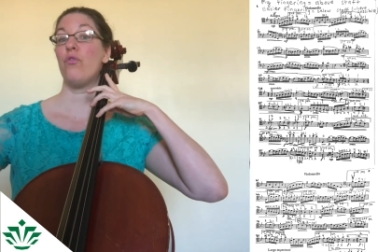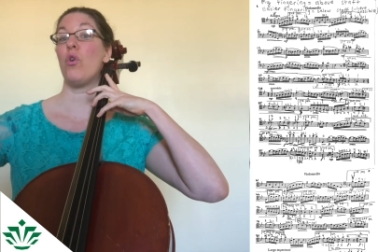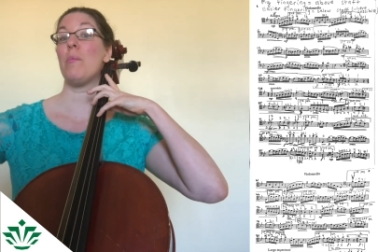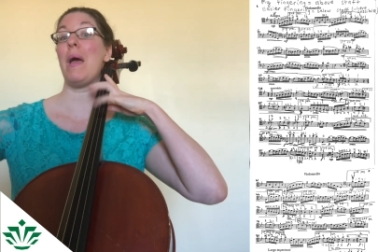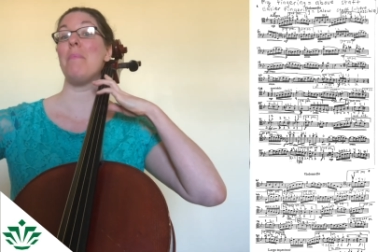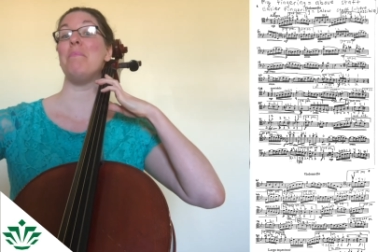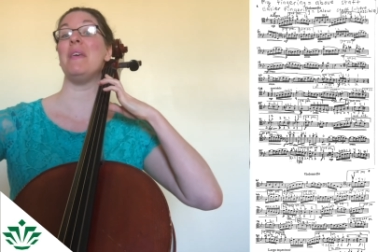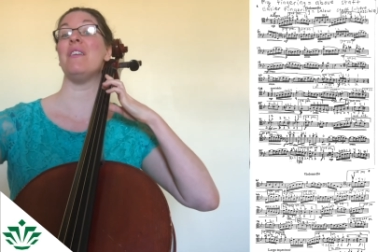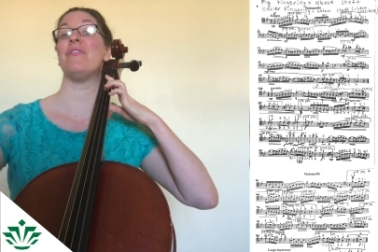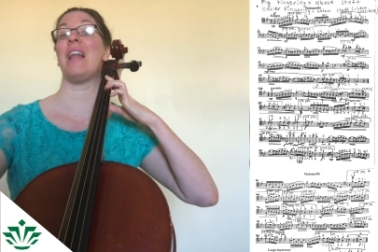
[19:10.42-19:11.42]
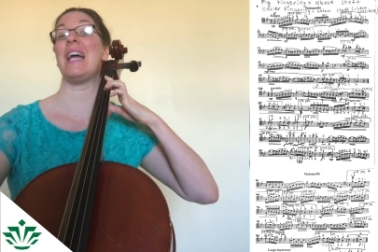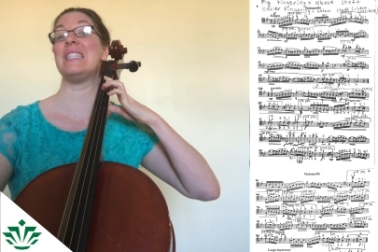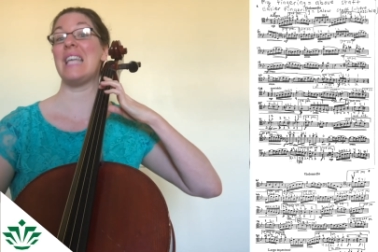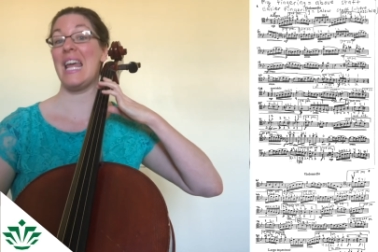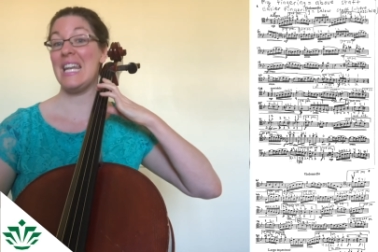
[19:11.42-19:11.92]
for my B
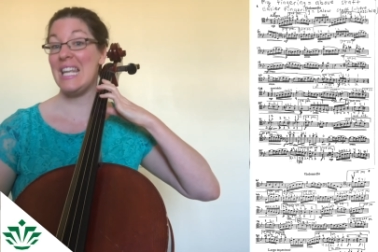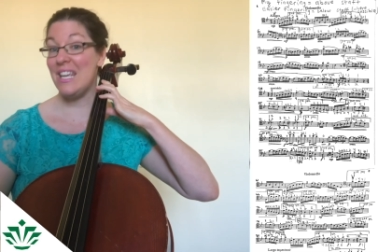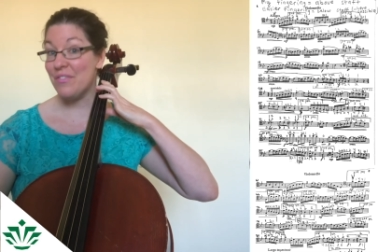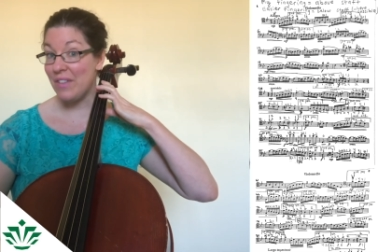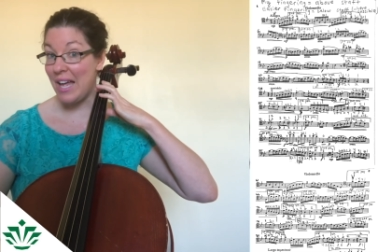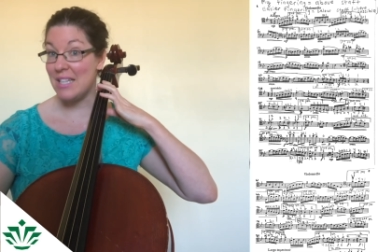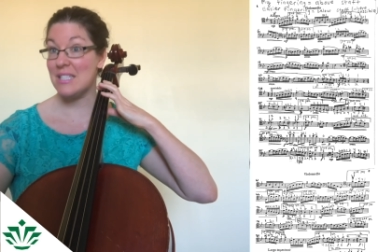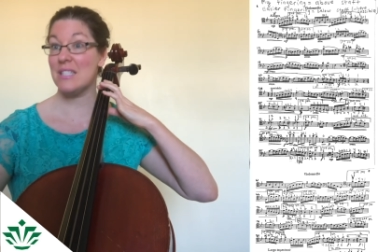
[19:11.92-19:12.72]
flats and E flats.